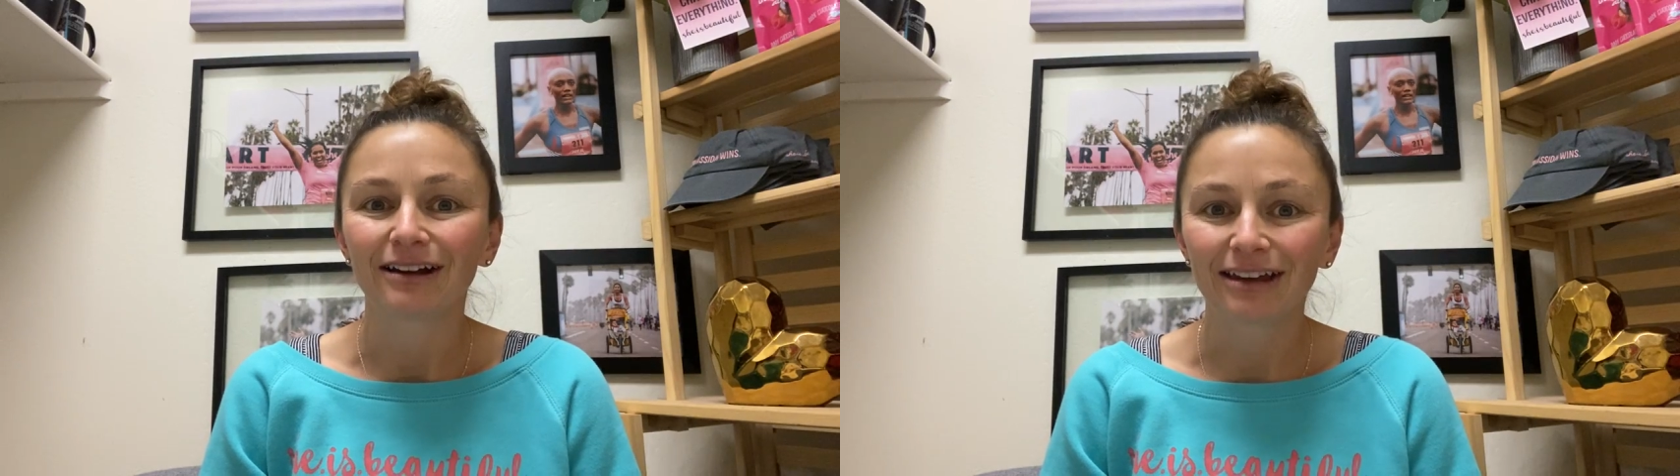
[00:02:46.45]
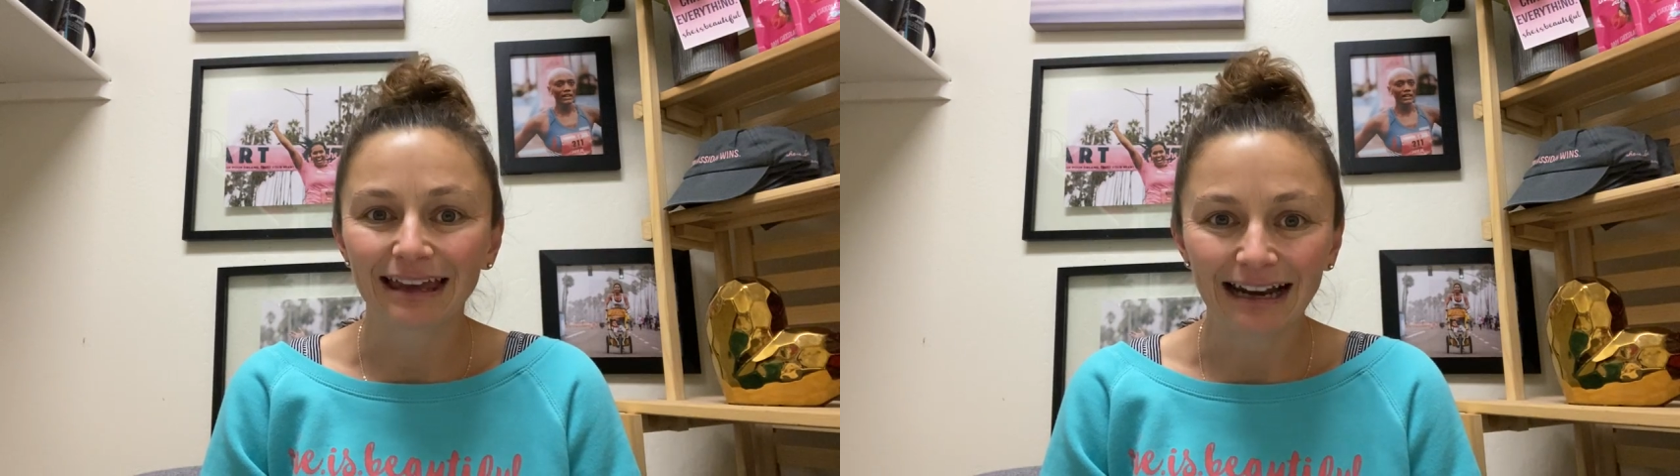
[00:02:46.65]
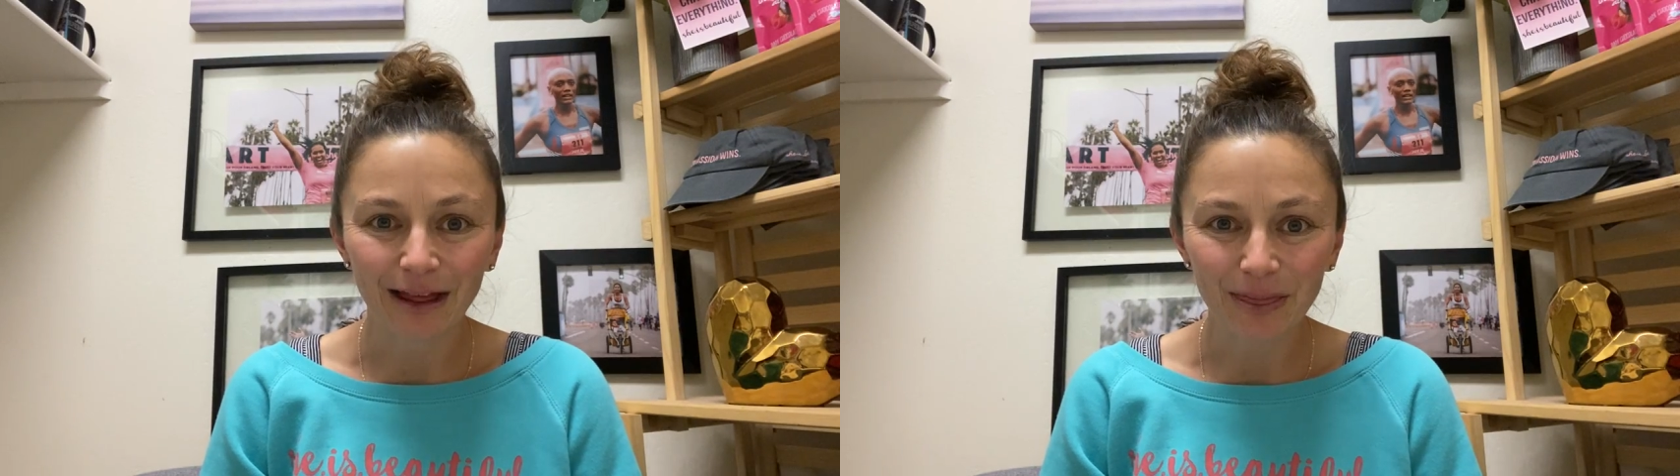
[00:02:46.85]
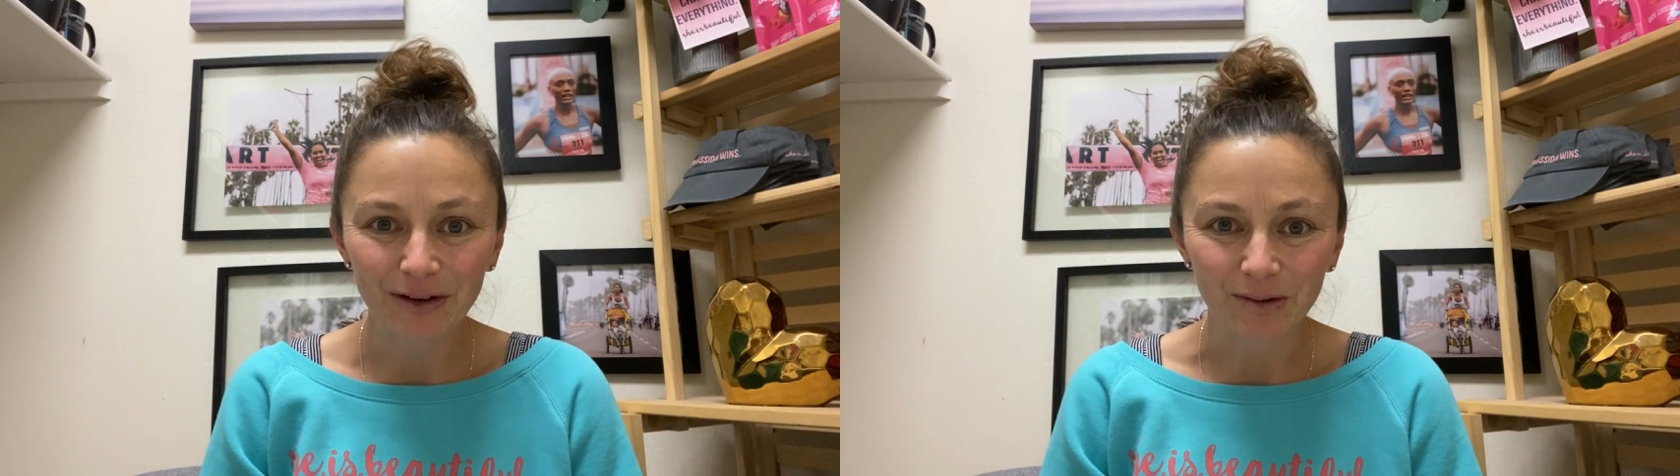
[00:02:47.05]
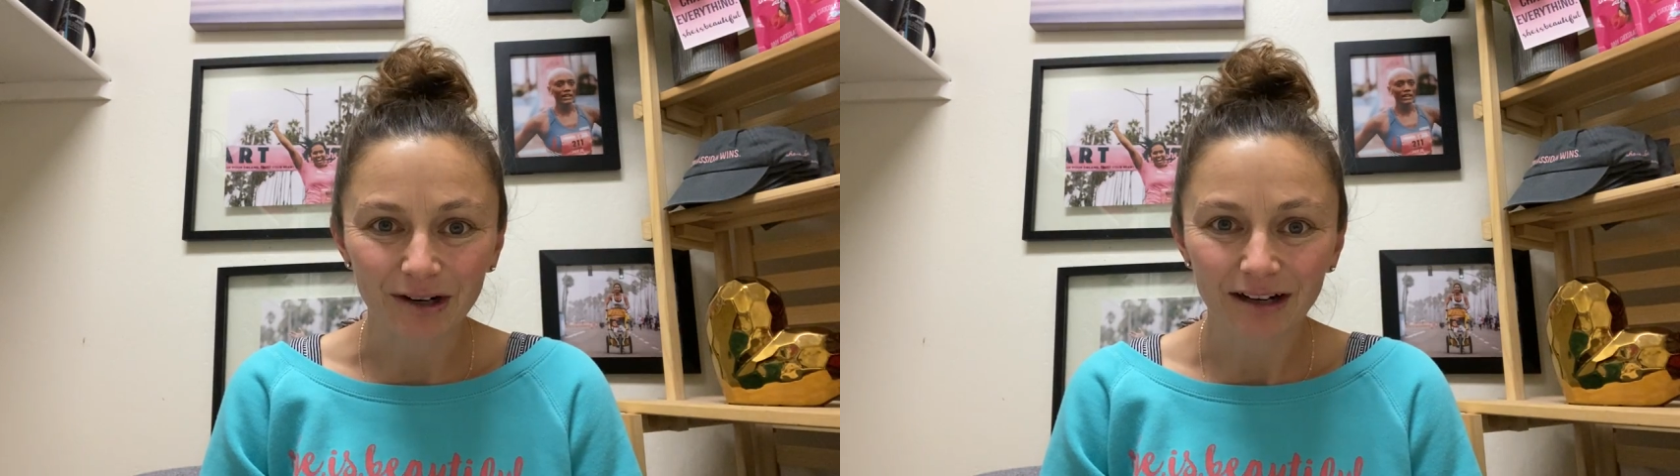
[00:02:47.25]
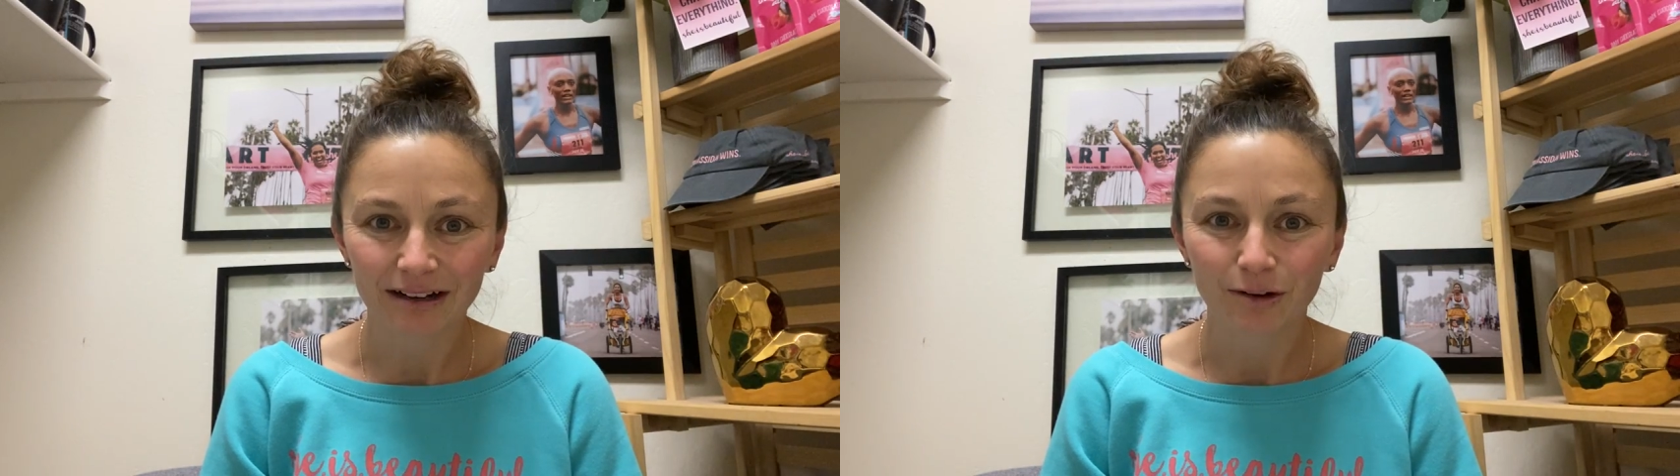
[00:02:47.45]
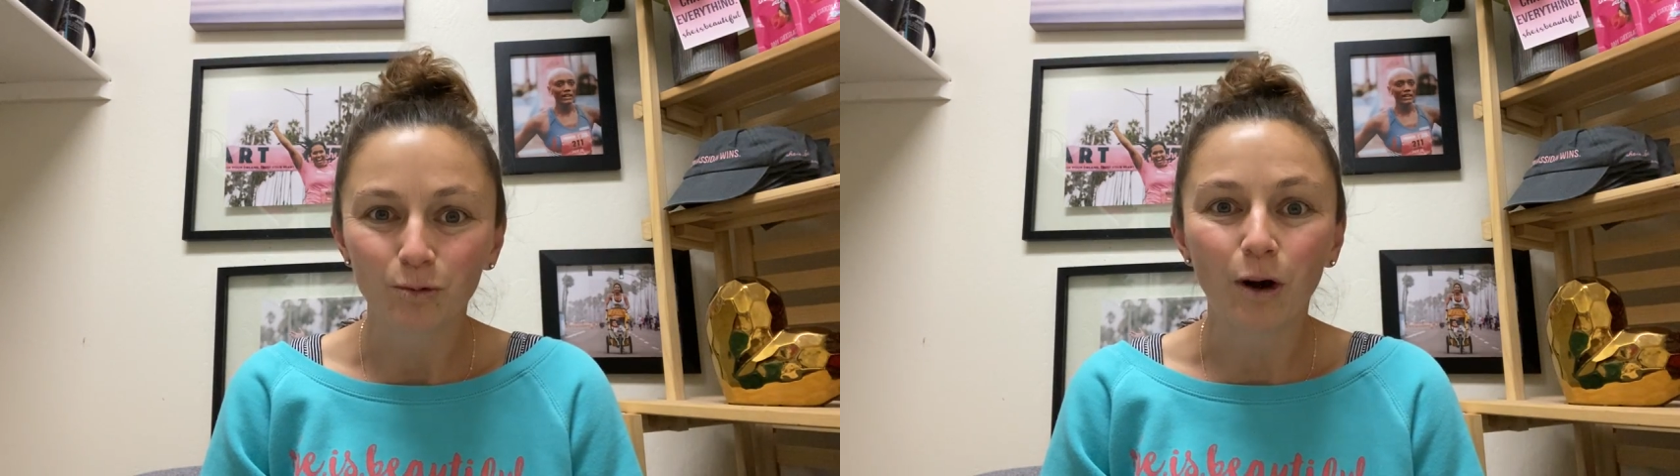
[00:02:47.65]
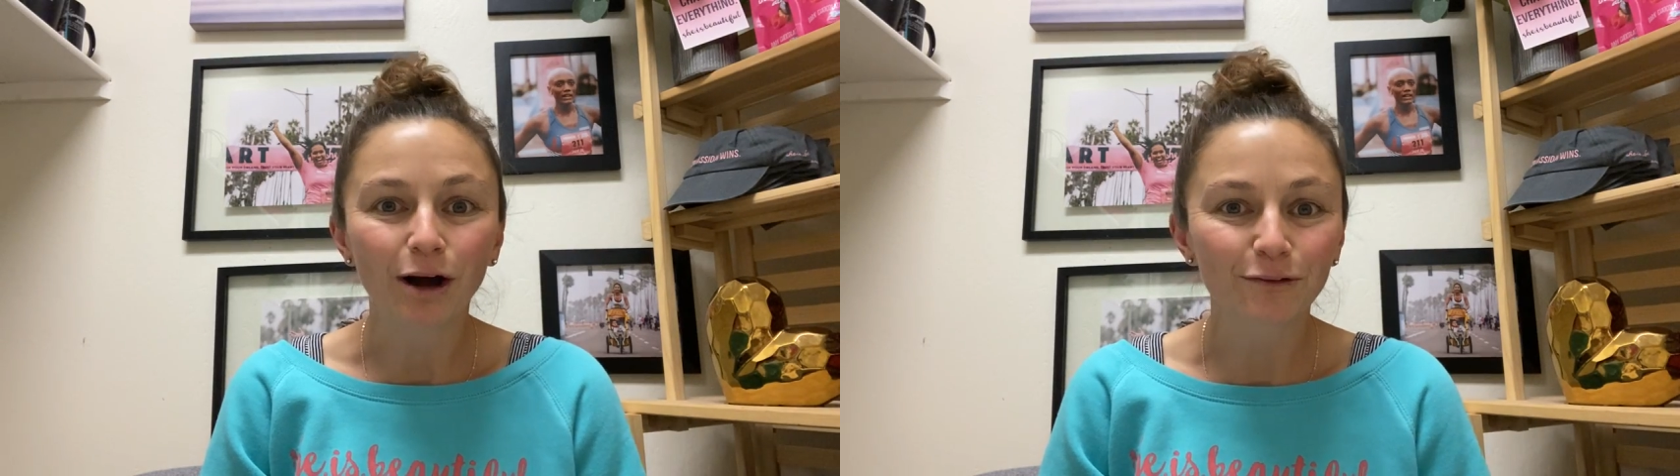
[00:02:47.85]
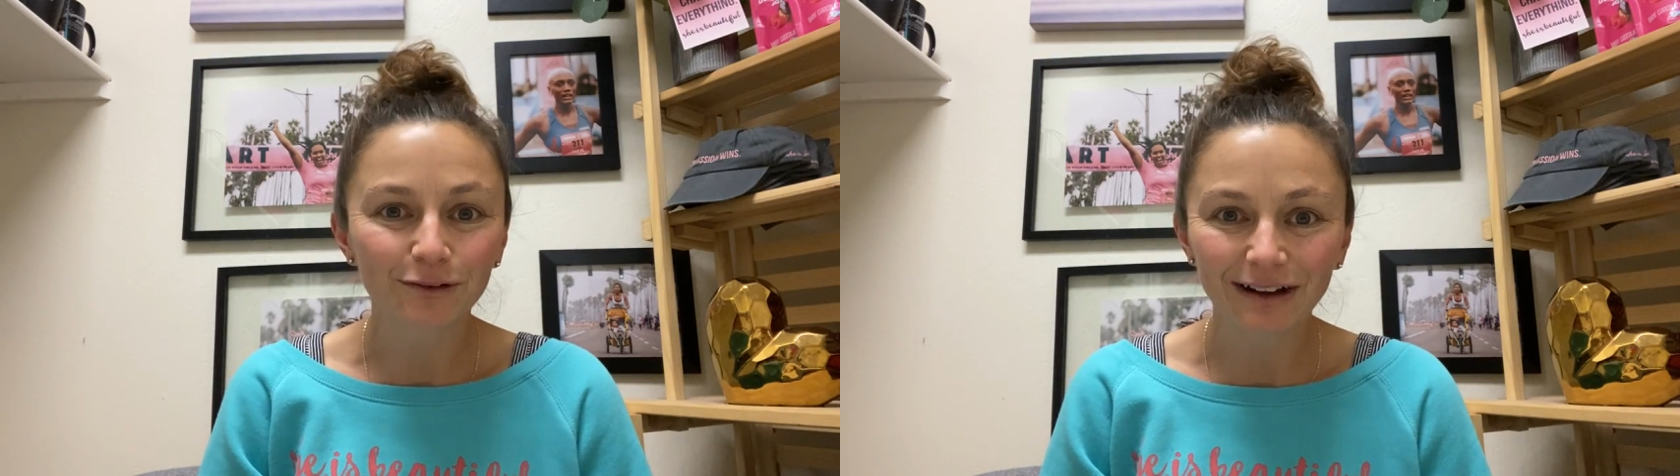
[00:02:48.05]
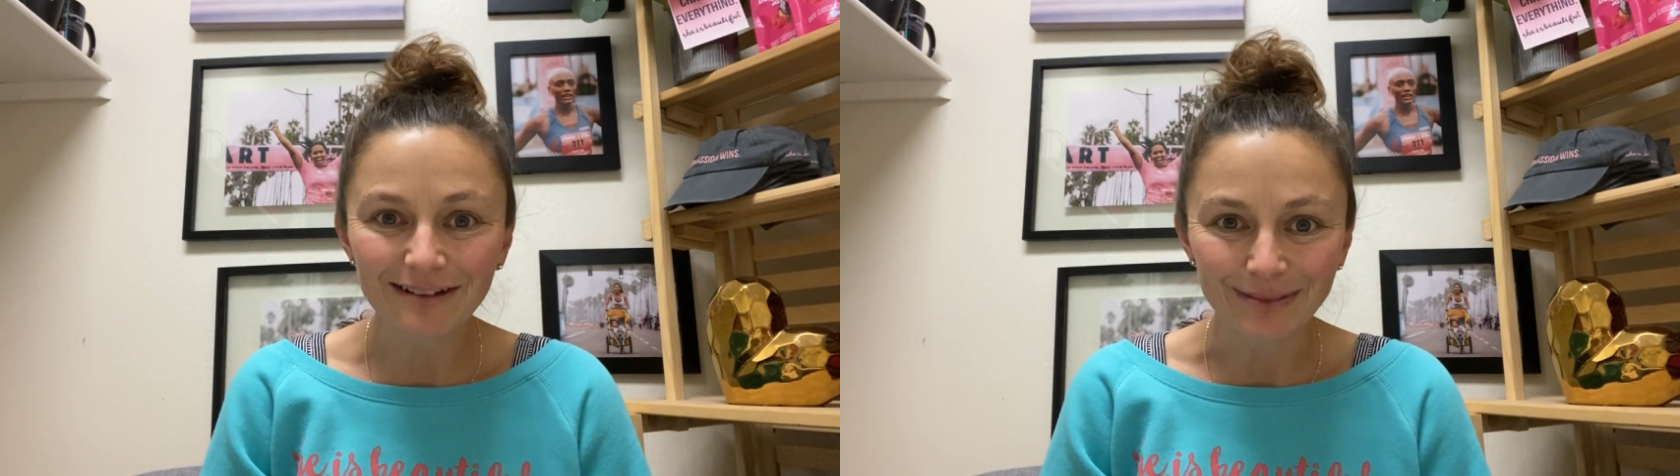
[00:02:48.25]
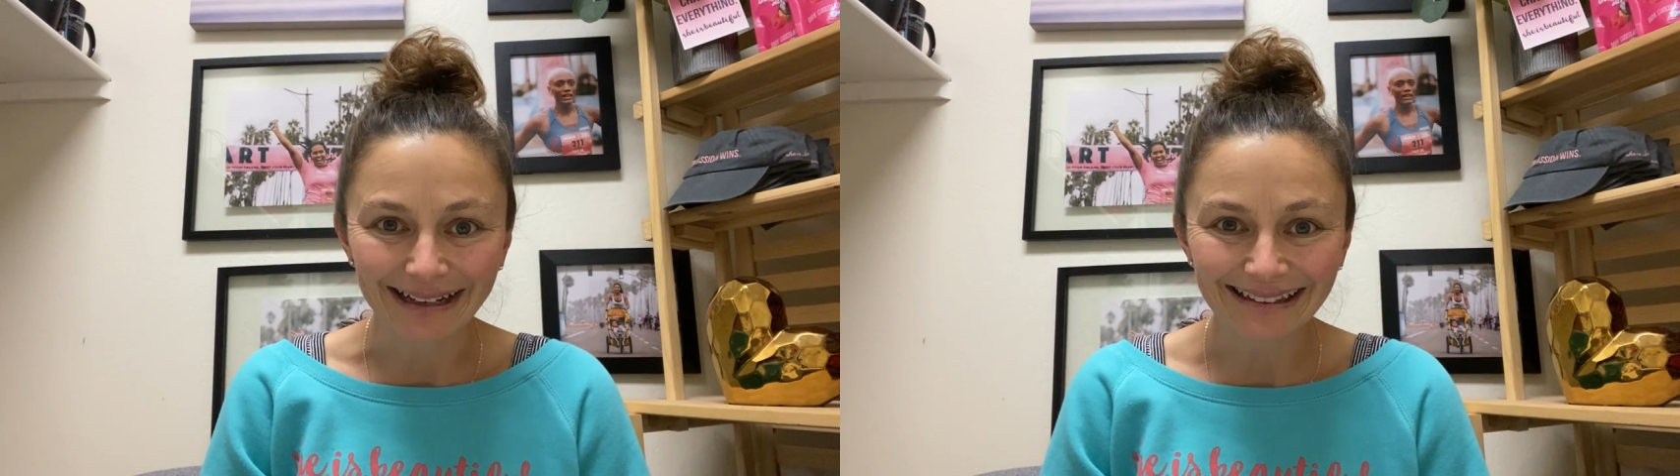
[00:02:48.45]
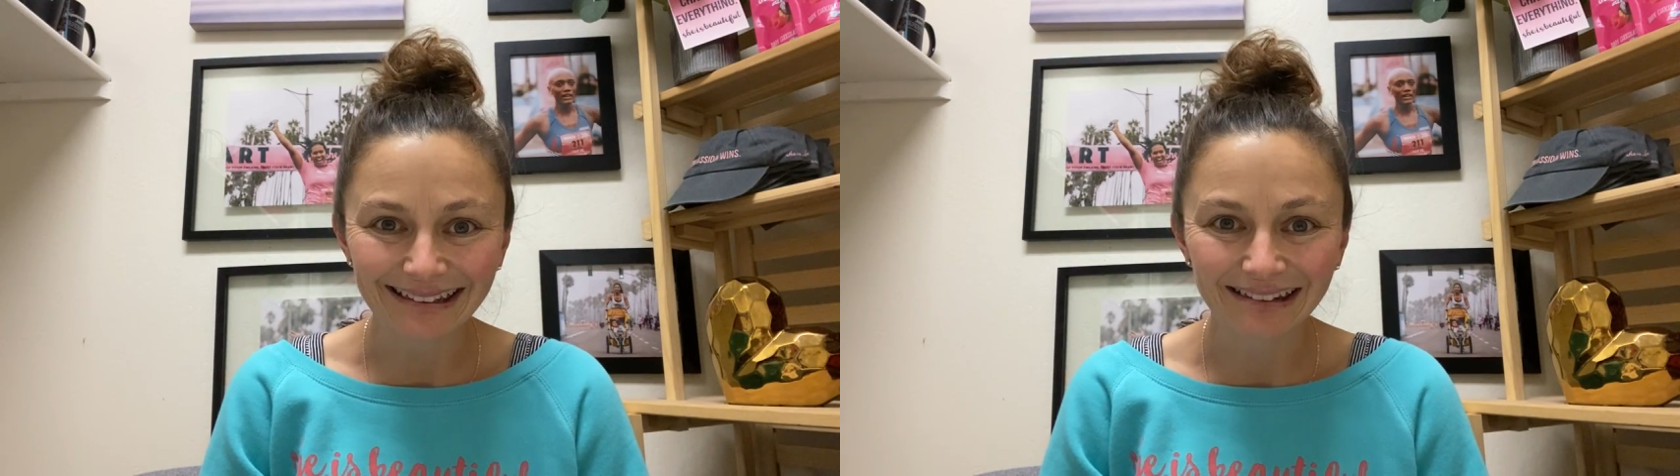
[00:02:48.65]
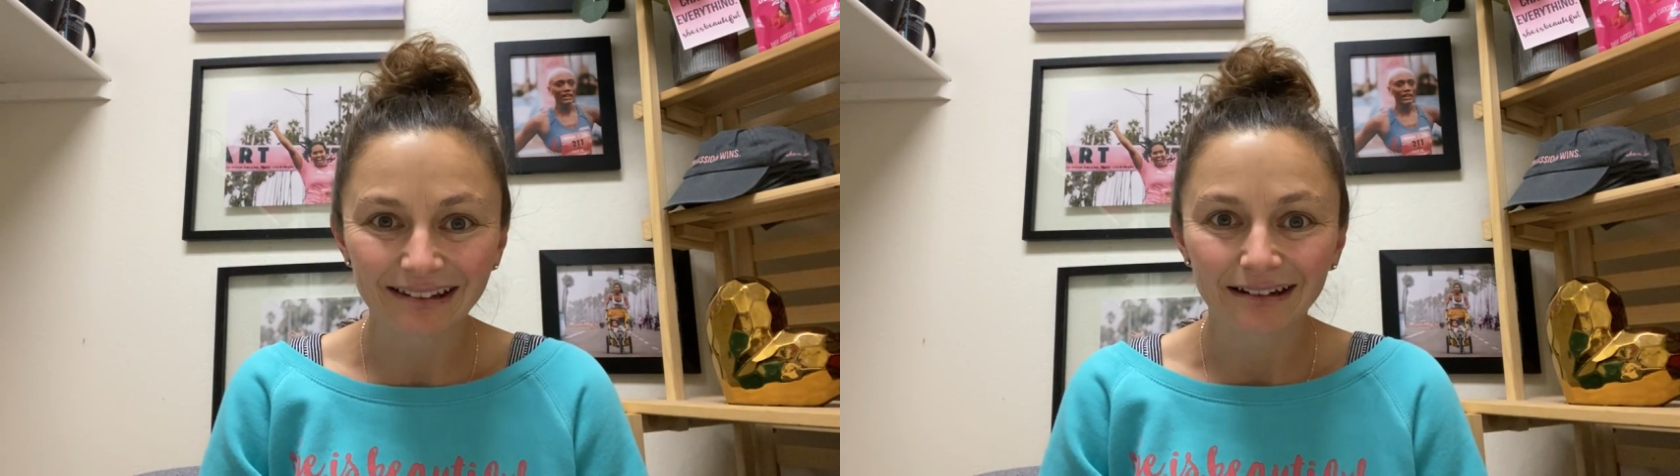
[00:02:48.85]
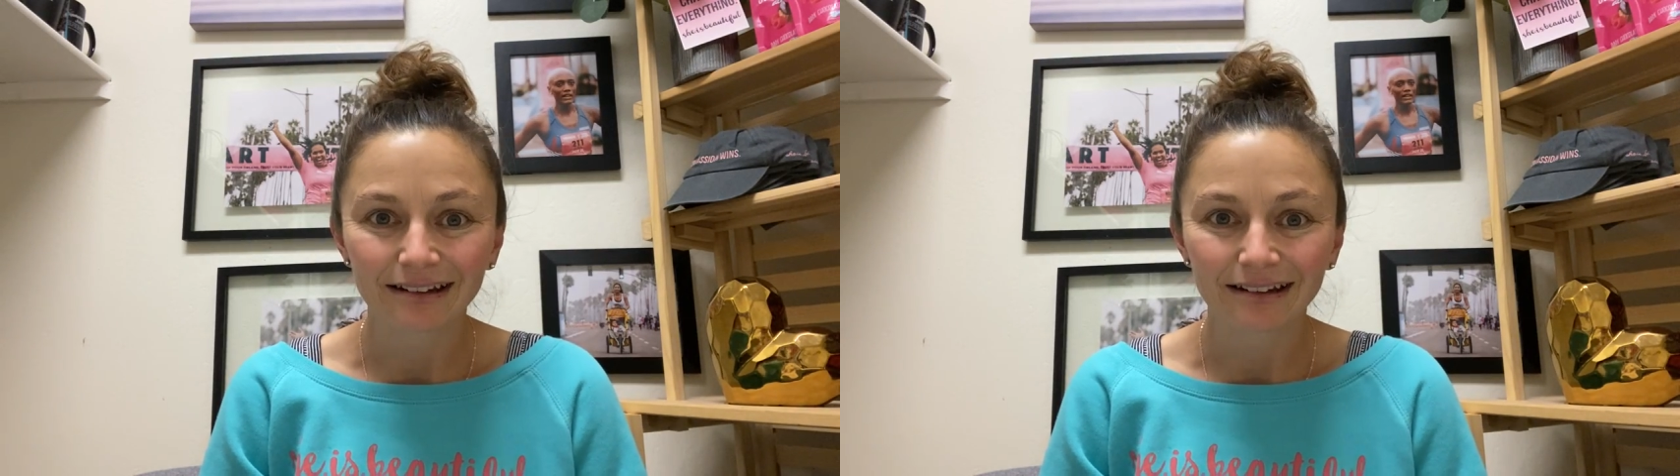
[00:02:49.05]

get out the door, walk for 5 minutes,